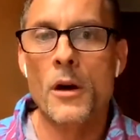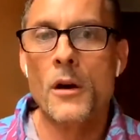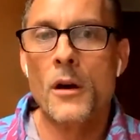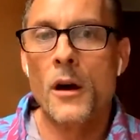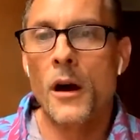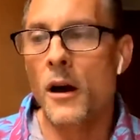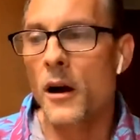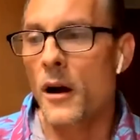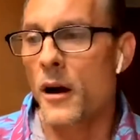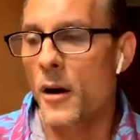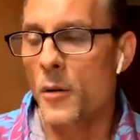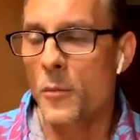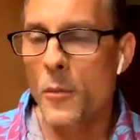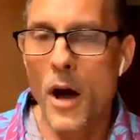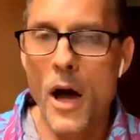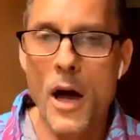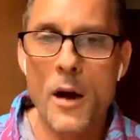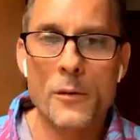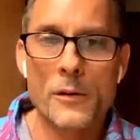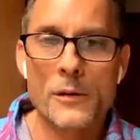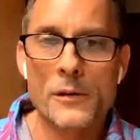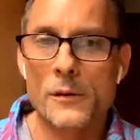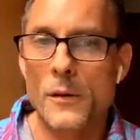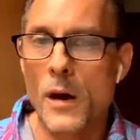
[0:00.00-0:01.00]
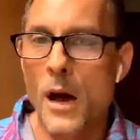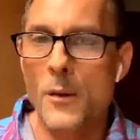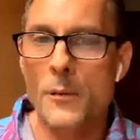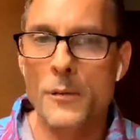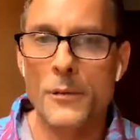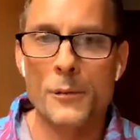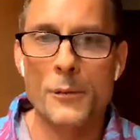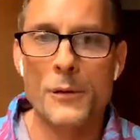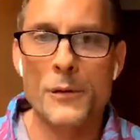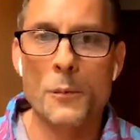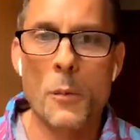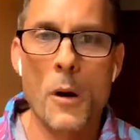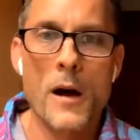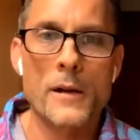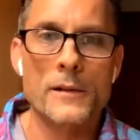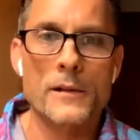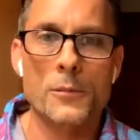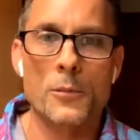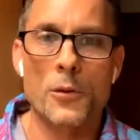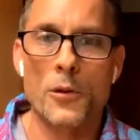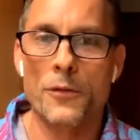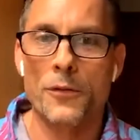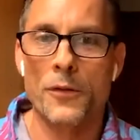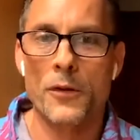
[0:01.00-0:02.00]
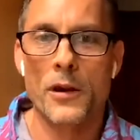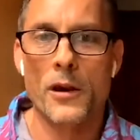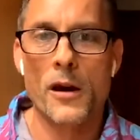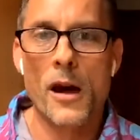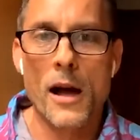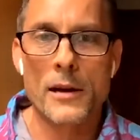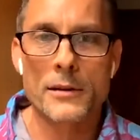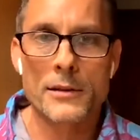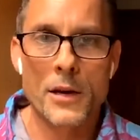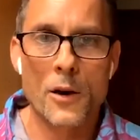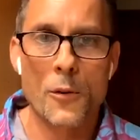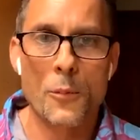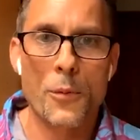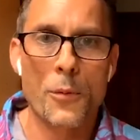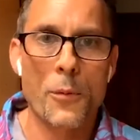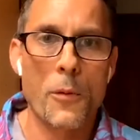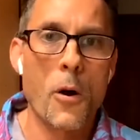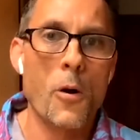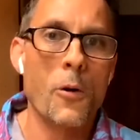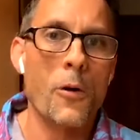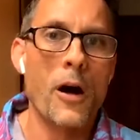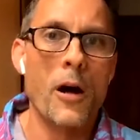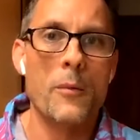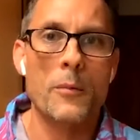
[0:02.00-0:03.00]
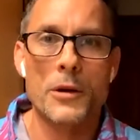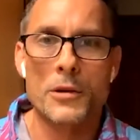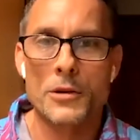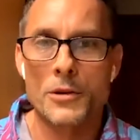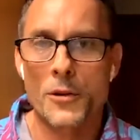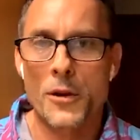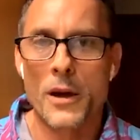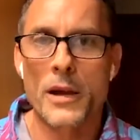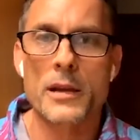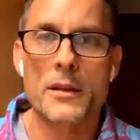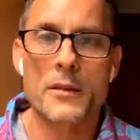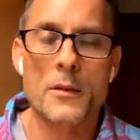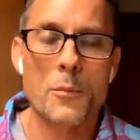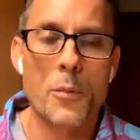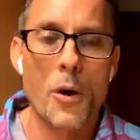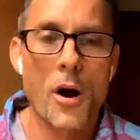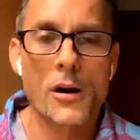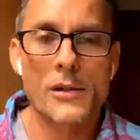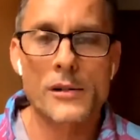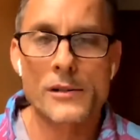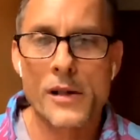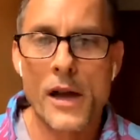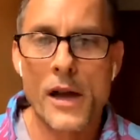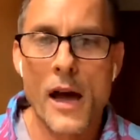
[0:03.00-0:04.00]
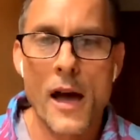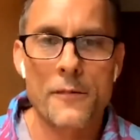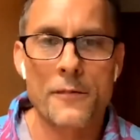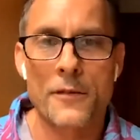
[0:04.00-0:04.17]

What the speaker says: I was responsible for the cocktail program and training the bar staff,